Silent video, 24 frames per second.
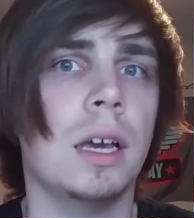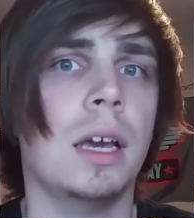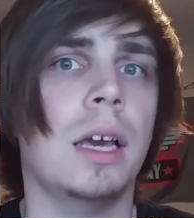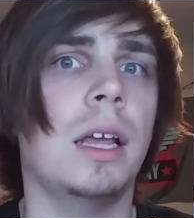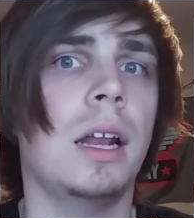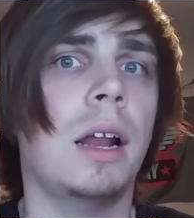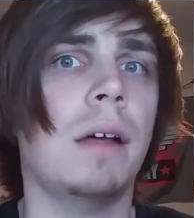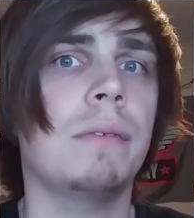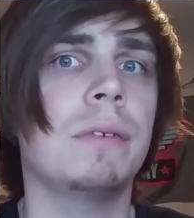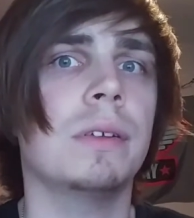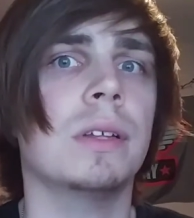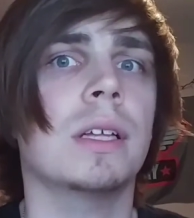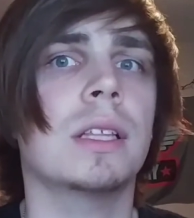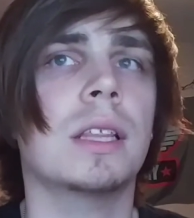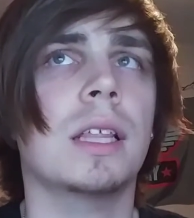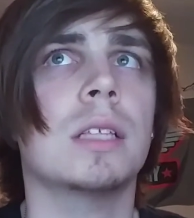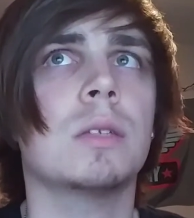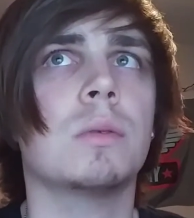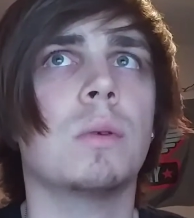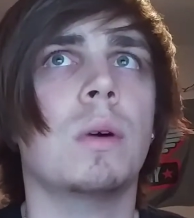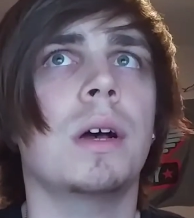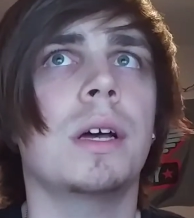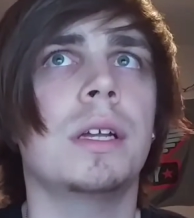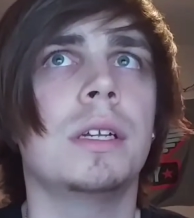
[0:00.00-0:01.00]
and I feel like
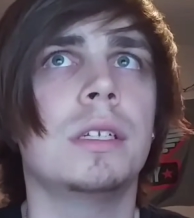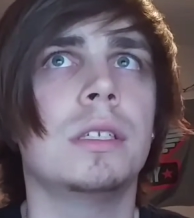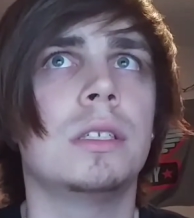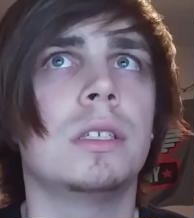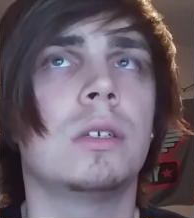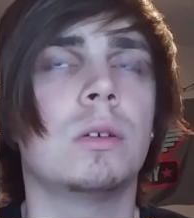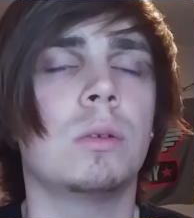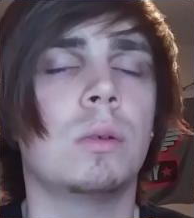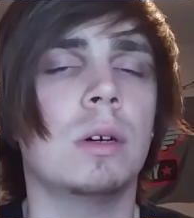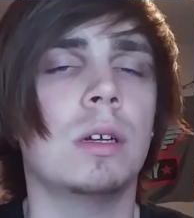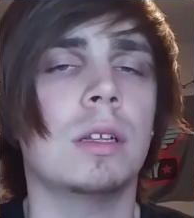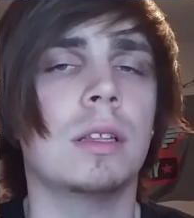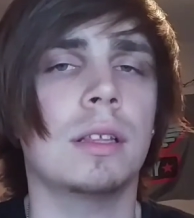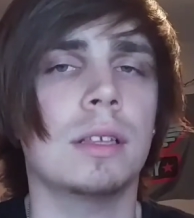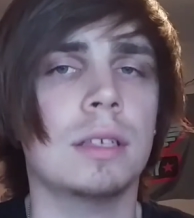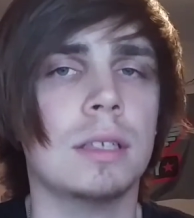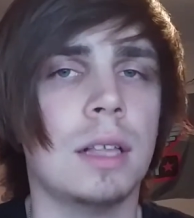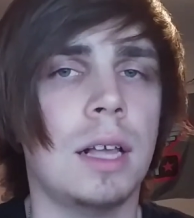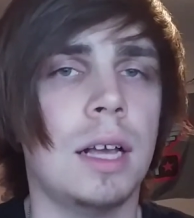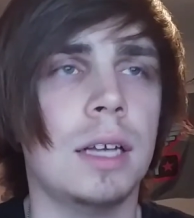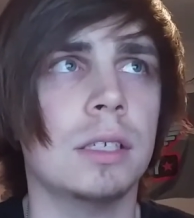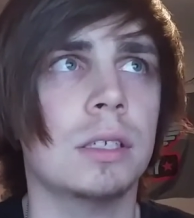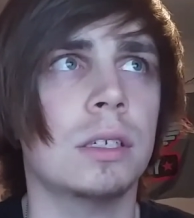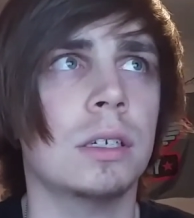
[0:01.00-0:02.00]
that's why I did so well at this
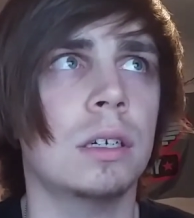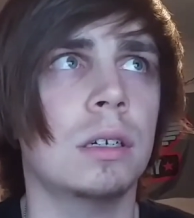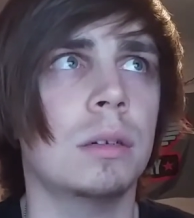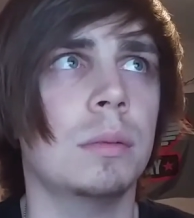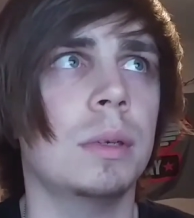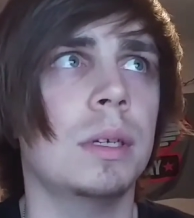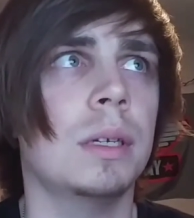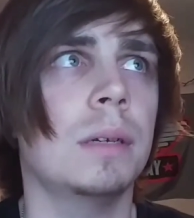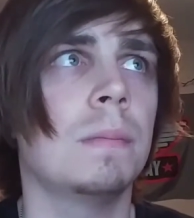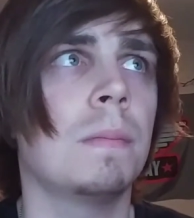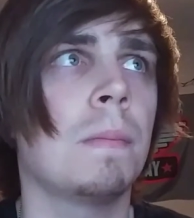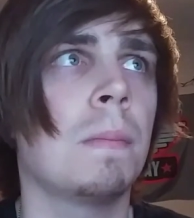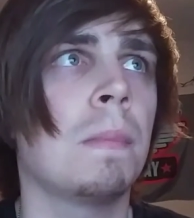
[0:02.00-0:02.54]
last tournament.